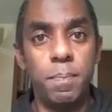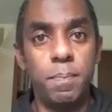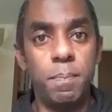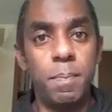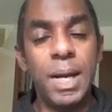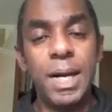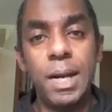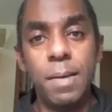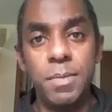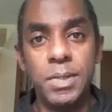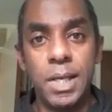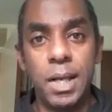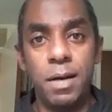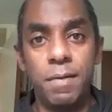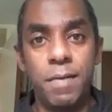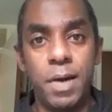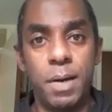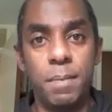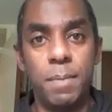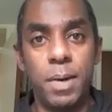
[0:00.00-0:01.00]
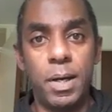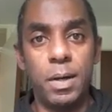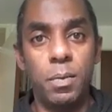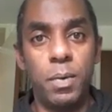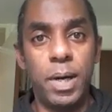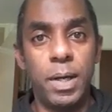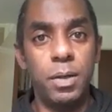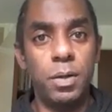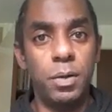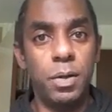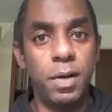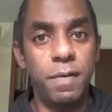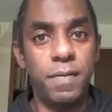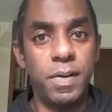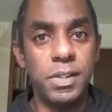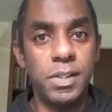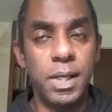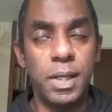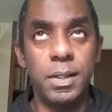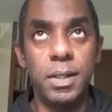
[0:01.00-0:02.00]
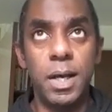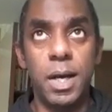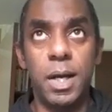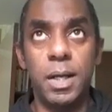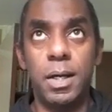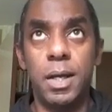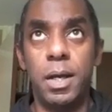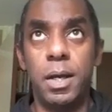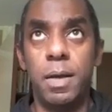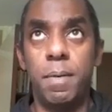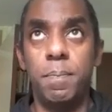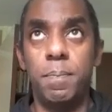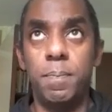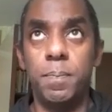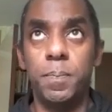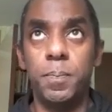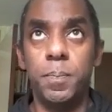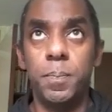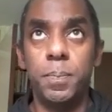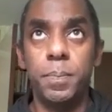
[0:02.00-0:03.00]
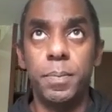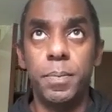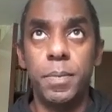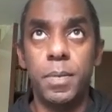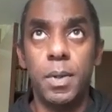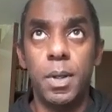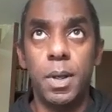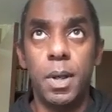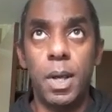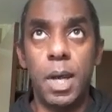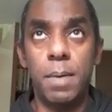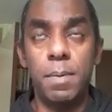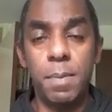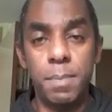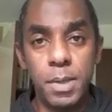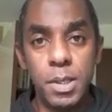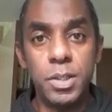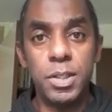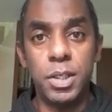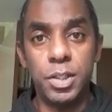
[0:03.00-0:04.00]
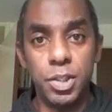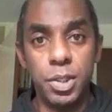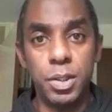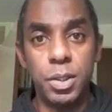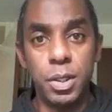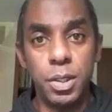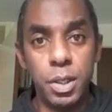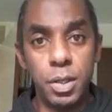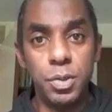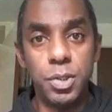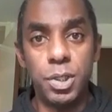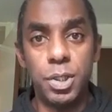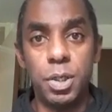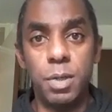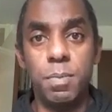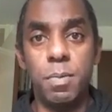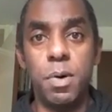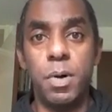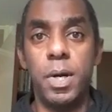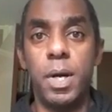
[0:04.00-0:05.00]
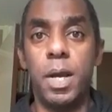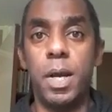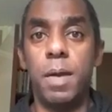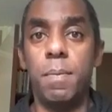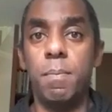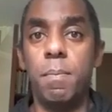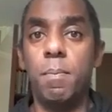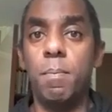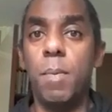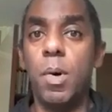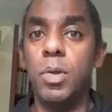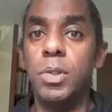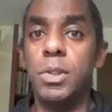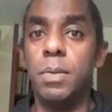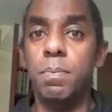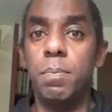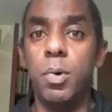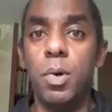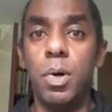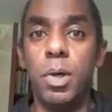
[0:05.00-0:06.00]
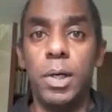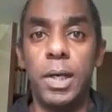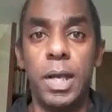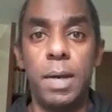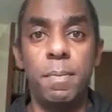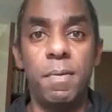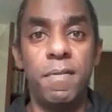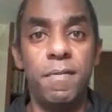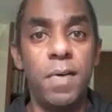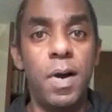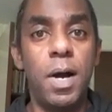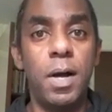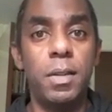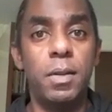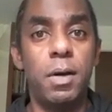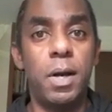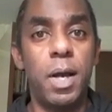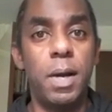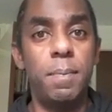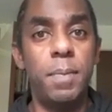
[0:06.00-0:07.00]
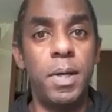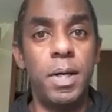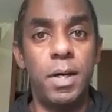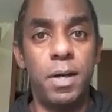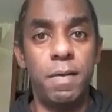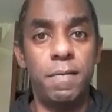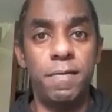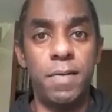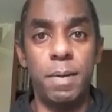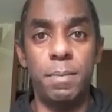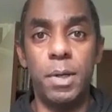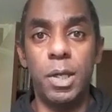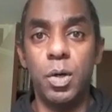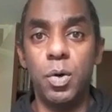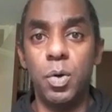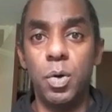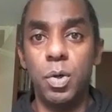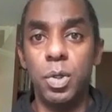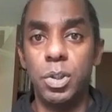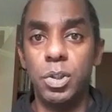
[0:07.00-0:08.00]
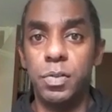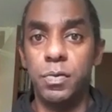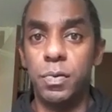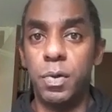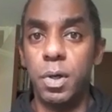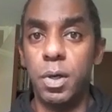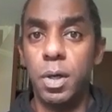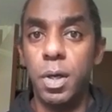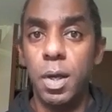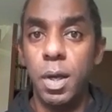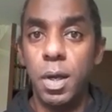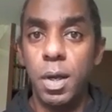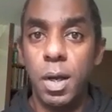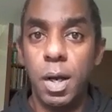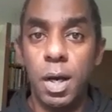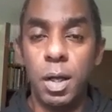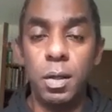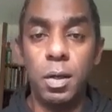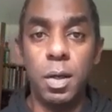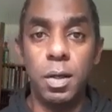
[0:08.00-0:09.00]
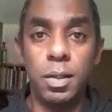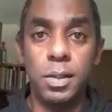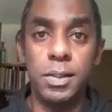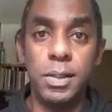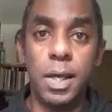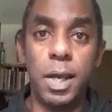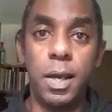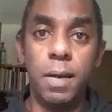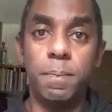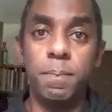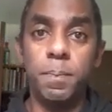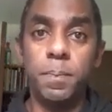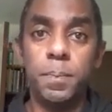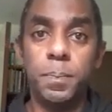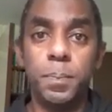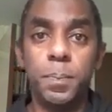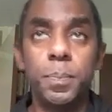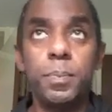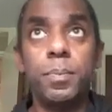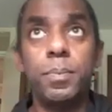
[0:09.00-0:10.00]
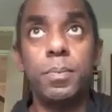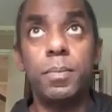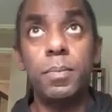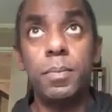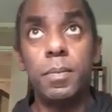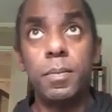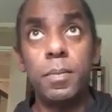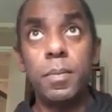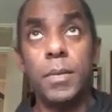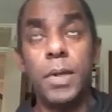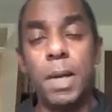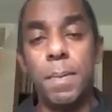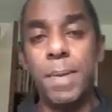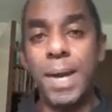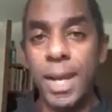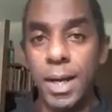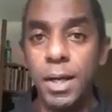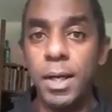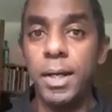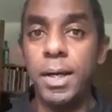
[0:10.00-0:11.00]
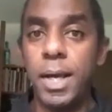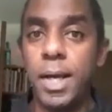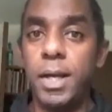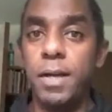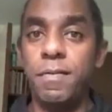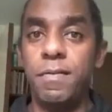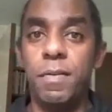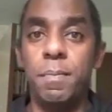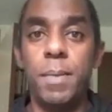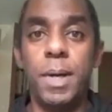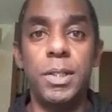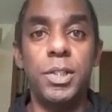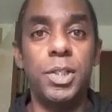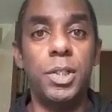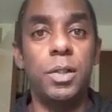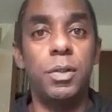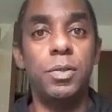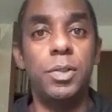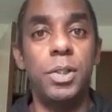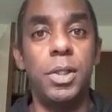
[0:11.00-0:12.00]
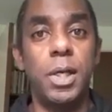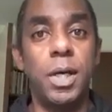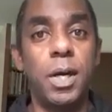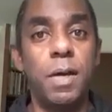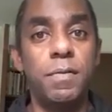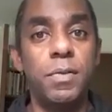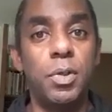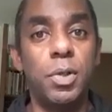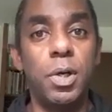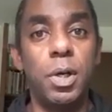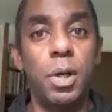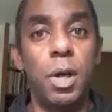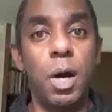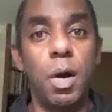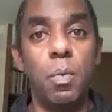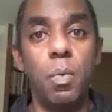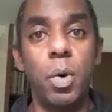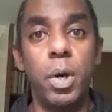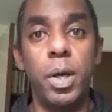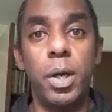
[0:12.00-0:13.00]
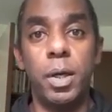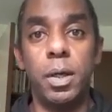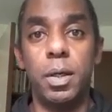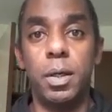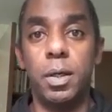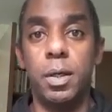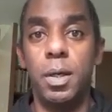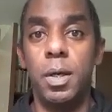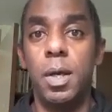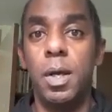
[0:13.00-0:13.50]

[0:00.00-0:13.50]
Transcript: My name's Elavi, by the way. I don't know if I said that. And I'm a musician, a YouTuber, and most importantly, I'm a father. I've been in the family courts for a long time. I'm alienated from my children, and I've done a lot of work